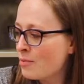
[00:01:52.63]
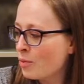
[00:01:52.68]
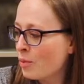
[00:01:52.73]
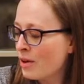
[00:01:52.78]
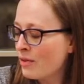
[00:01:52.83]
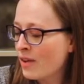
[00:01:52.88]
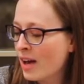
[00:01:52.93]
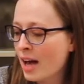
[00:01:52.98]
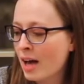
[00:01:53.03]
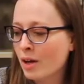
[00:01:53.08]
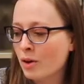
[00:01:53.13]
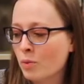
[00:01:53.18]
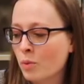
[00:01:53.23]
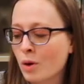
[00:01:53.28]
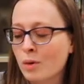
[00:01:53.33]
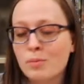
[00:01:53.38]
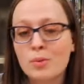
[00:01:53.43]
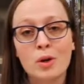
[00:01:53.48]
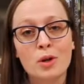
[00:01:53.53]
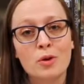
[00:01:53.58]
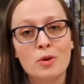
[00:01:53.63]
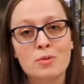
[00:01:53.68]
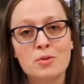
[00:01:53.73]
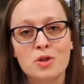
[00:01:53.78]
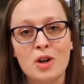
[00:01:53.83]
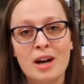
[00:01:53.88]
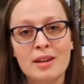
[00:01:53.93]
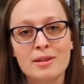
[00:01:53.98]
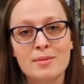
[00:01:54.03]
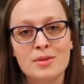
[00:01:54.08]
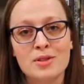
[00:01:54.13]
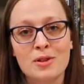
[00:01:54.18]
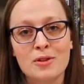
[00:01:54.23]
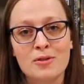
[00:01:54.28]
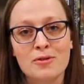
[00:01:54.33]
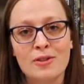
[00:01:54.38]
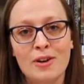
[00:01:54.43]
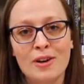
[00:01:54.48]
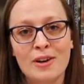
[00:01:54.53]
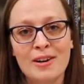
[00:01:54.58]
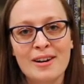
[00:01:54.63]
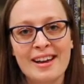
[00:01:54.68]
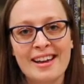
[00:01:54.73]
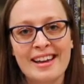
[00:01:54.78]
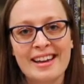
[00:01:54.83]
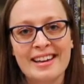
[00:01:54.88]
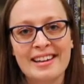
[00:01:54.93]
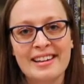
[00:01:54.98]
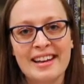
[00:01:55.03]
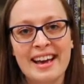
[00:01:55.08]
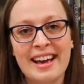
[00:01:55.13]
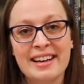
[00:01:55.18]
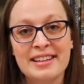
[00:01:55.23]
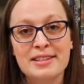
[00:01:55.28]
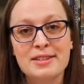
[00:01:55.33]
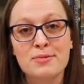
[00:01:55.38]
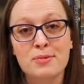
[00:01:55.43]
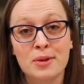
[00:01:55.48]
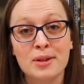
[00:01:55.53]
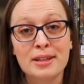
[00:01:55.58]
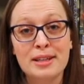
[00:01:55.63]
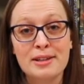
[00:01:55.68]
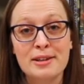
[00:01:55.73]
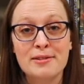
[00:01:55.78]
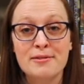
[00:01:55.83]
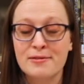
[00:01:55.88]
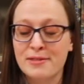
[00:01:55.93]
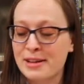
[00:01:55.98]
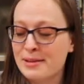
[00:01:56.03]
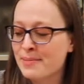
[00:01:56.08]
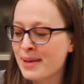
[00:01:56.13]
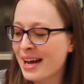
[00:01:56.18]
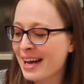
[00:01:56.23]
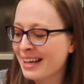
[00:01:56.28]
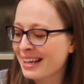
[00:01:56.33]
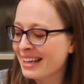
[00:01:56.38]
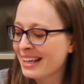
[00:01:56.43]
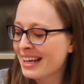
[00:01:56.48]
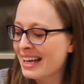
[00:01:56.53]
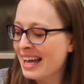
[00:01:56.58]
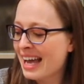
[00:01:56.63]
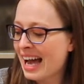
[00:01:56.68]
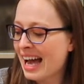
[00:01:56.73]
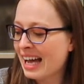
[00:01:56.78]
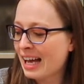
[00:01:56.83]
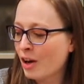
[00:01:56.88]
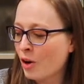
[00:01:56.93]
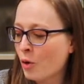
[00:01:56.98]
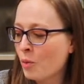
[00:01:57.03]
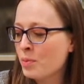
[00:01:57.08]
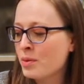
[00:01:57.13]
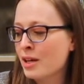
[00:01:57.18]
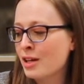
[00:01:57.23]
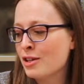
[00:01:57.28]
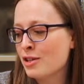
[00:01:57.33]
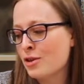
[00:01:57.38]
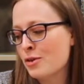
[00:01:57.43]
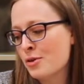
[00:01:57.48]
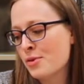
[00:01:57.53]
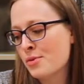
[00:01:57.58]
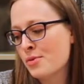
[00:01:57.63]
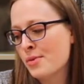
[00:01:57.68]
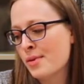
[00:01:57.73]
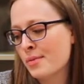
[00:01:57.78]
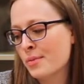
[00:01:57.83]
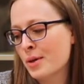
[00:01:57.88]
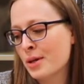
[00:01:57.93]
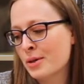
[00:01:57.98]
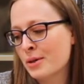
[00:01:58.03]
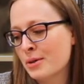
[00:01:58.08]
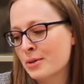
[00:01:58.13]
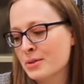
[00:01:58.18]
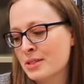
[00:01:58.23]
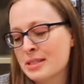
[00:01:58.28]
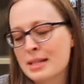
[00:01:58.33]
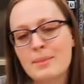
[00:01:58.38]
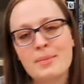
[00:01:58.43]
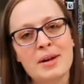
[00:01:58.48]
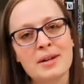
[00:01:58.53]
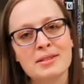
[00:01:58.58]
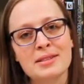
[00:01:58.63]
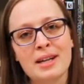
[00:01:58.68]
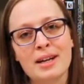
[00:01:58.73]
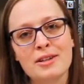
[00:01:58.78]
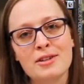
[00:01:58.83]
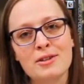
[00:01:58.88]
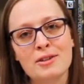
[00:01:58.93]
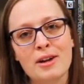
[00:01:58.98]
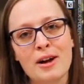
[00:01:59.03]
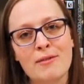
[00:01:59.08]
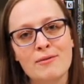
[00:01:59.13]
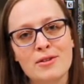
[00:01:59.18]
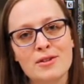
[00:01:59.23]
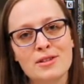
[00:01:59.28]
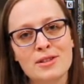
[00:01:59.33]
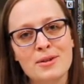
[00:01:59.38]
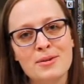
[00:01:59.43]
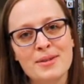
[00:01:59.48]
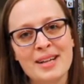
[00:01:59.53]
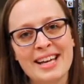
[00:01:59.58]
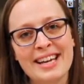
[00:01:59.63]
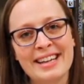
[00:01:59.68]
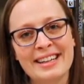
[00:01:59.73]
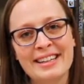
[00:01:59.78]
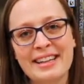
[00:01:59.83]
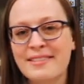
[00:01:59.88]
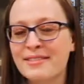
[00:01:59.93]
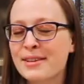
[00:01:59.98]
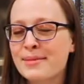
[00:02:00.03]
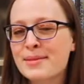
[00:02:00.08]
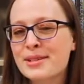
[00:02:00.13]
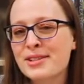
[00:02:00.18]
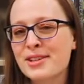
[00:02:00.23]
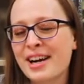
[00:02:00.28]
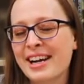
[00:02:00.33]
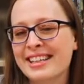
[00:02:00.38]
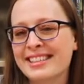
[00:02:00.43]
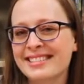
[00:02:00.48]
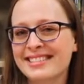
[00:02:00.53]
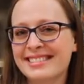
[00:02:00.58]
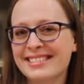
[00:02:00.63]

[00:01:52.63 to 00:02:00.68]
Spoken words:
we've had one book group try them so far and had really good feedback. I hope that you will step outside your comfort zone and give them a try.